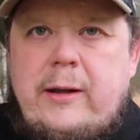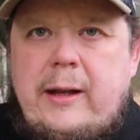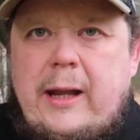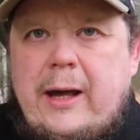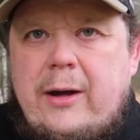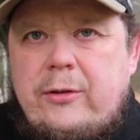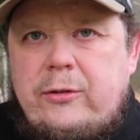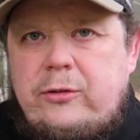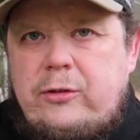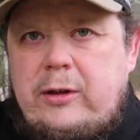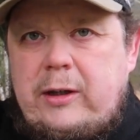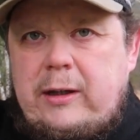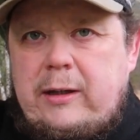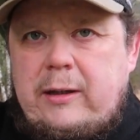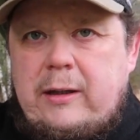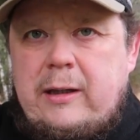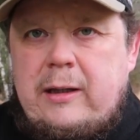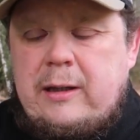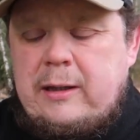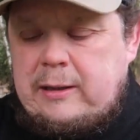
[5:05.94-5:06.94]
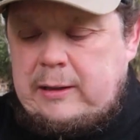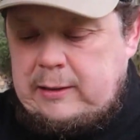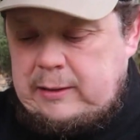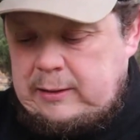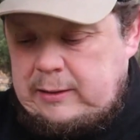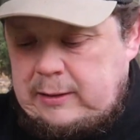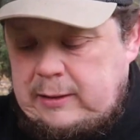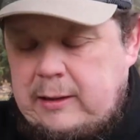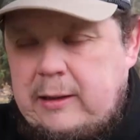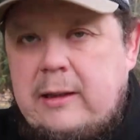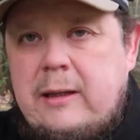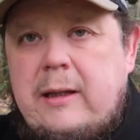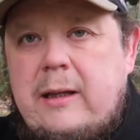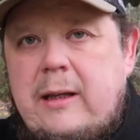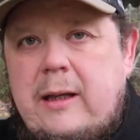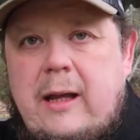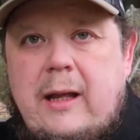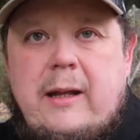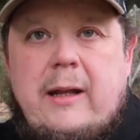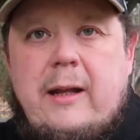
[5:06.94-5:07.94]
a Nalgene,
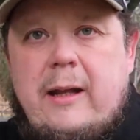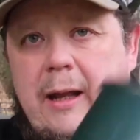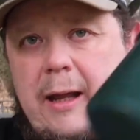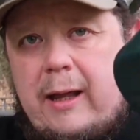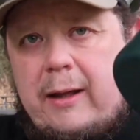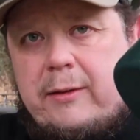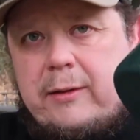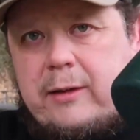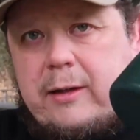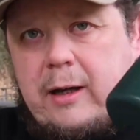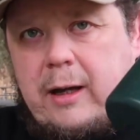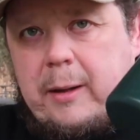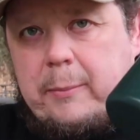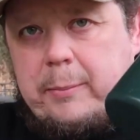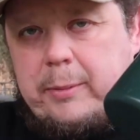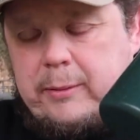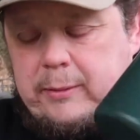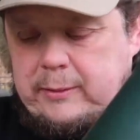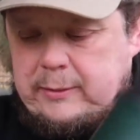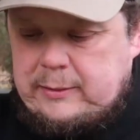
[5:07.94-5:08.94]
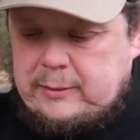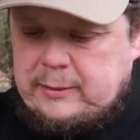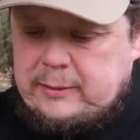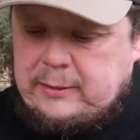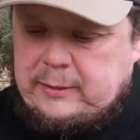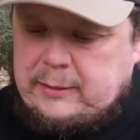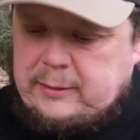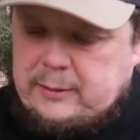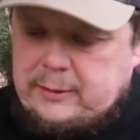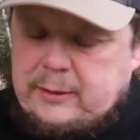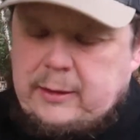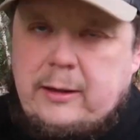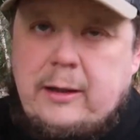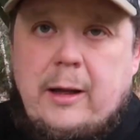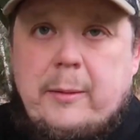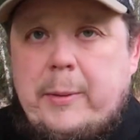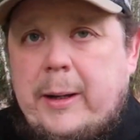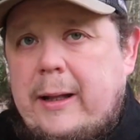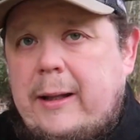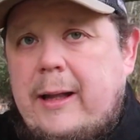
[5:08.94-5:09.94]
and then I had the cup.
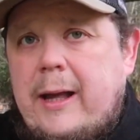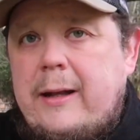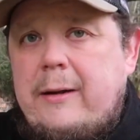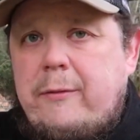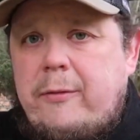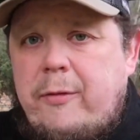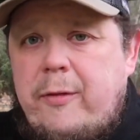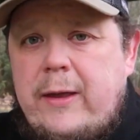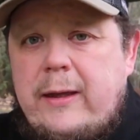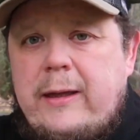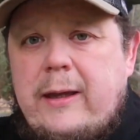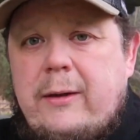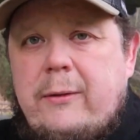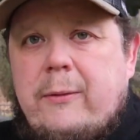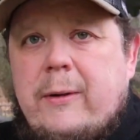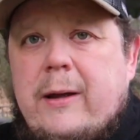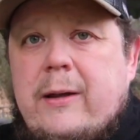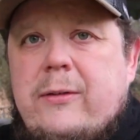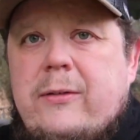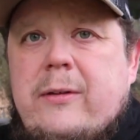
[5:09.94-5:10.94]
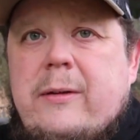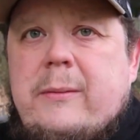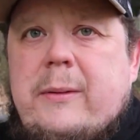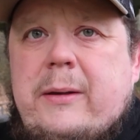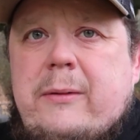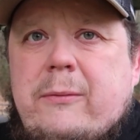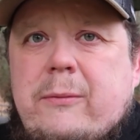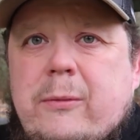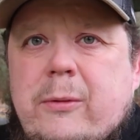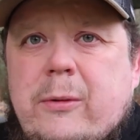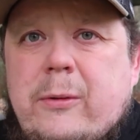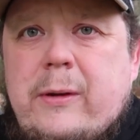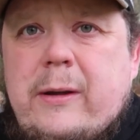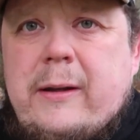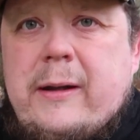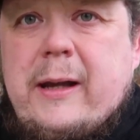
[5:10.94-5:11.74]
Now my line of thinking was, let me roll you